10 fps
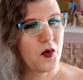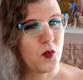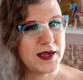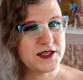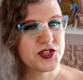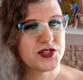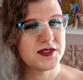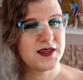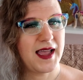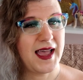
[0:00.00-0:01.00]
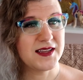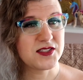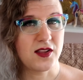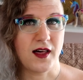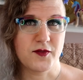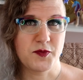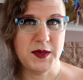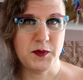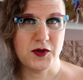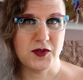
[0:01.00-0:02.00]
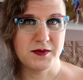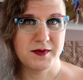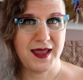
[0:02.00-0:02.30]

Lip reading: which has a lot of people